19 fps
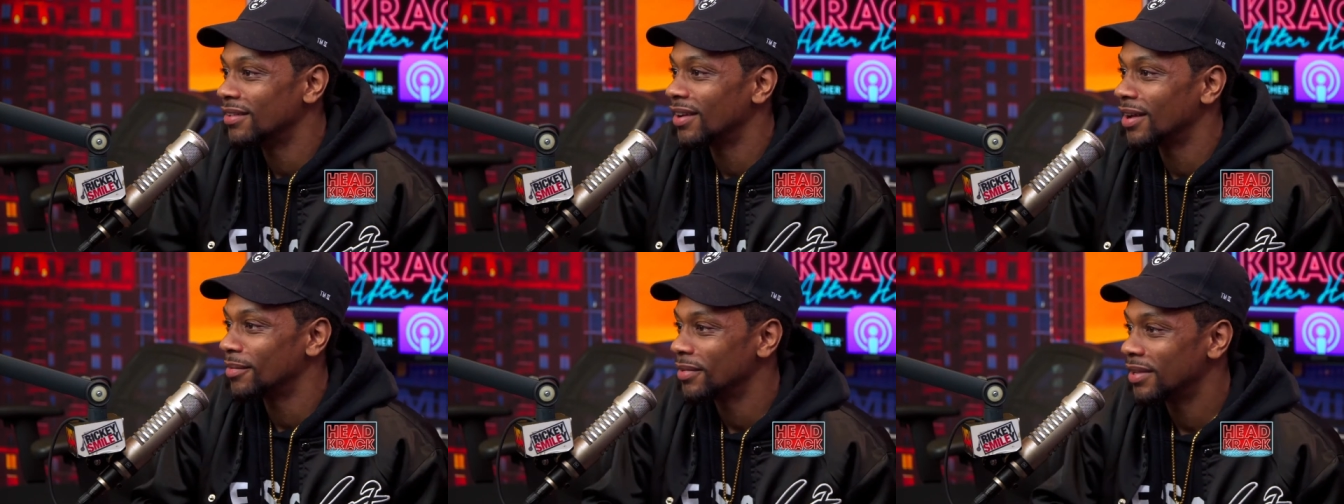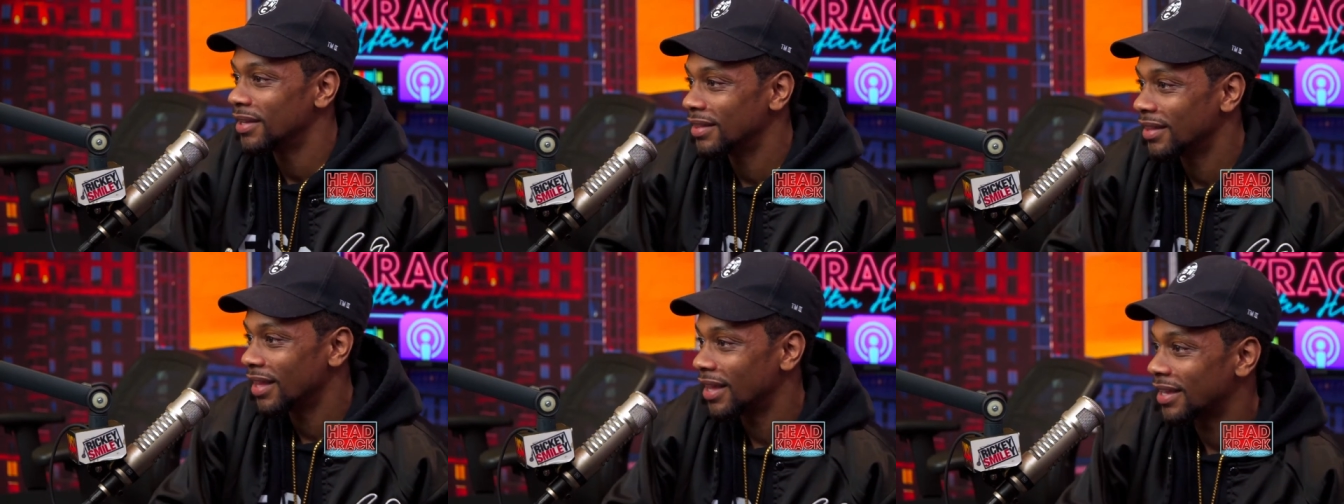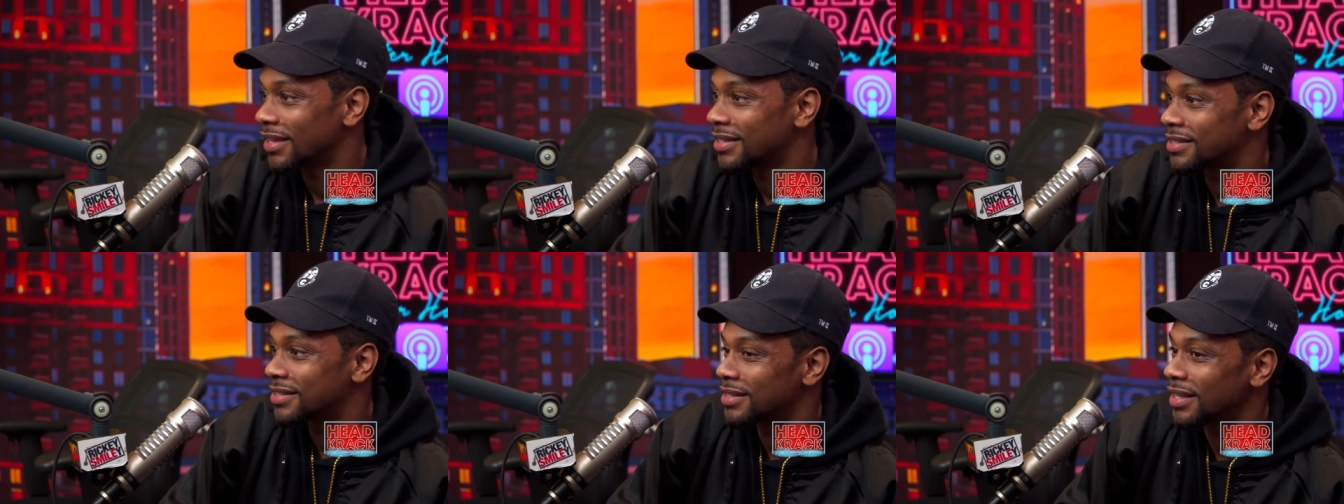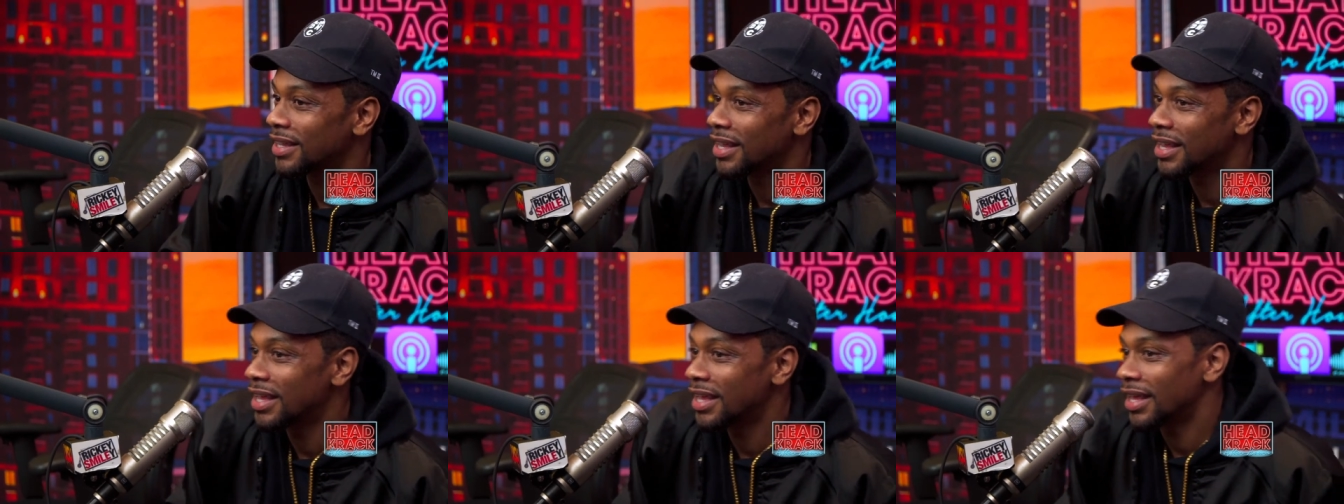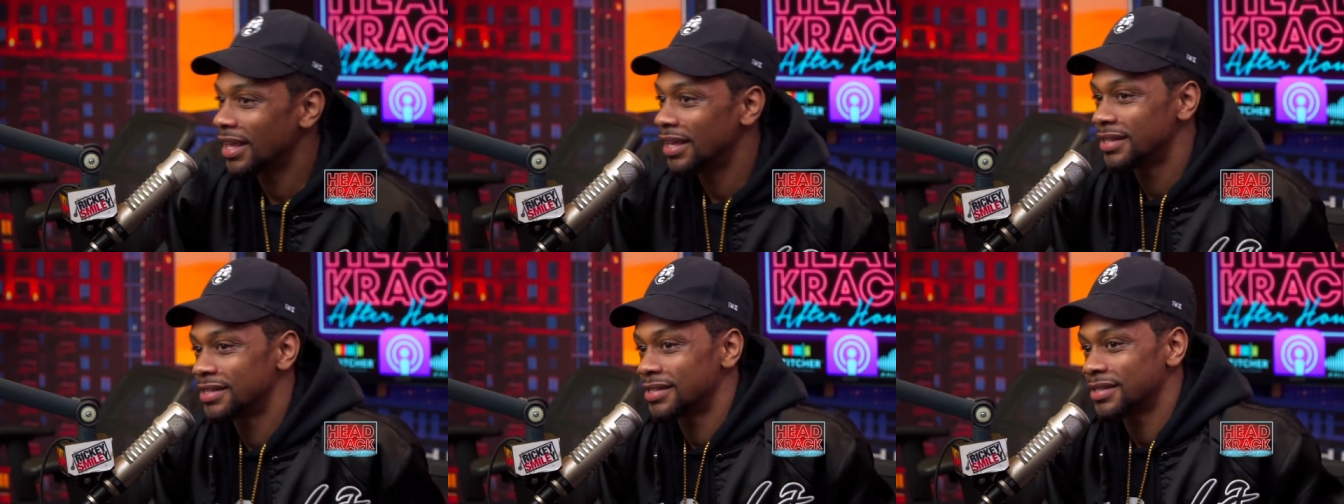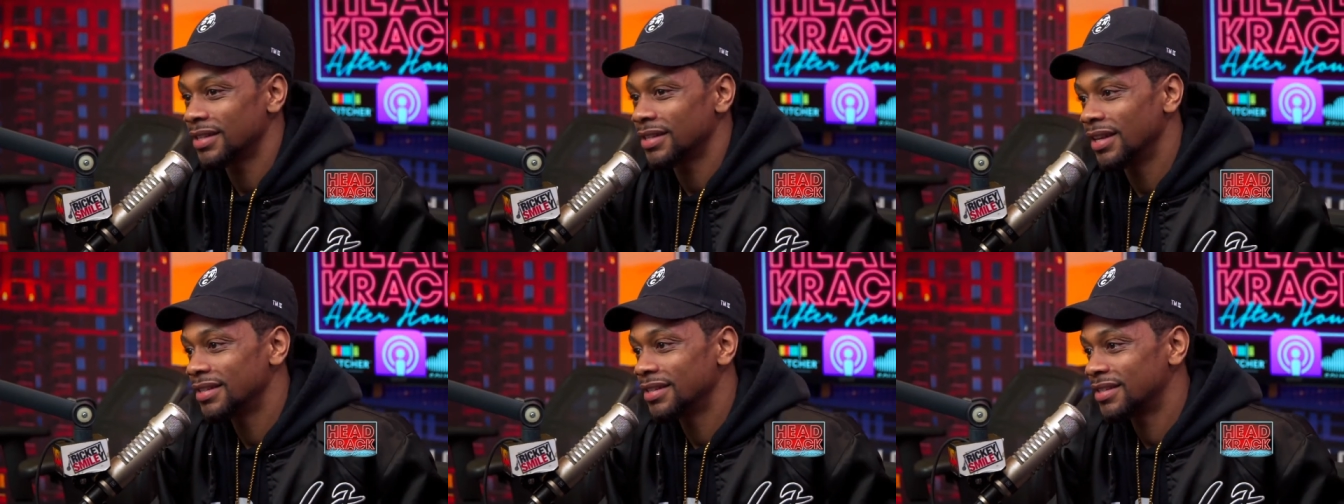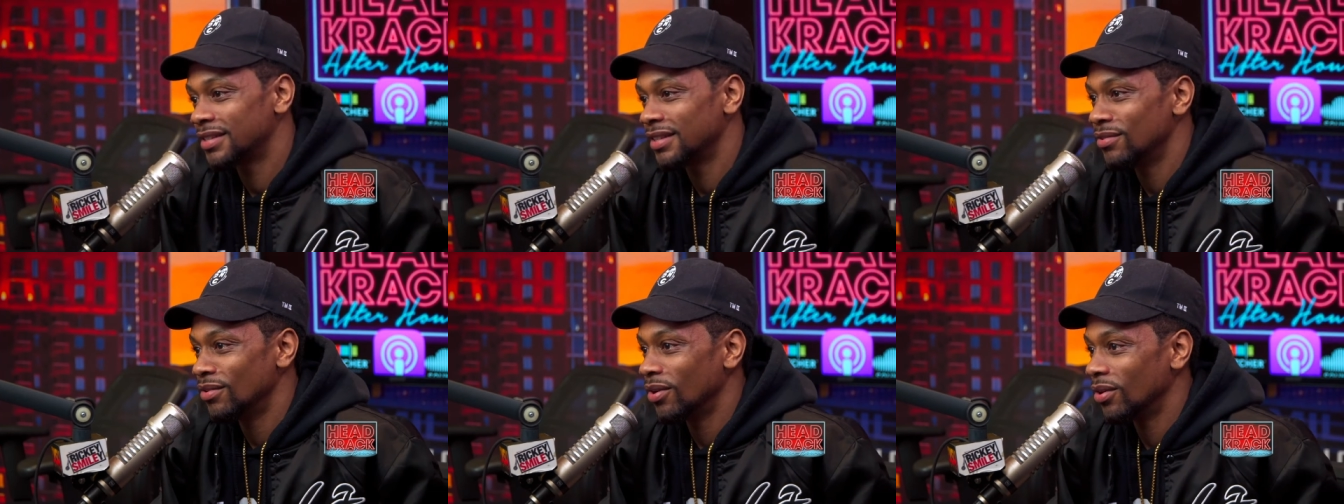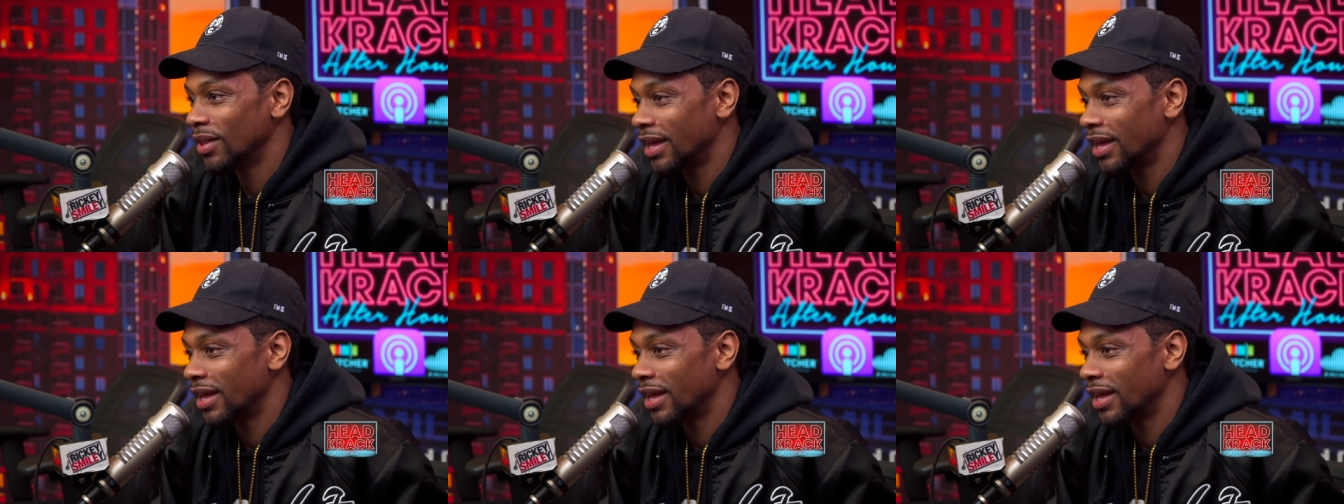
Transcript: know what I mean? Like, it's, it's, it's, you know,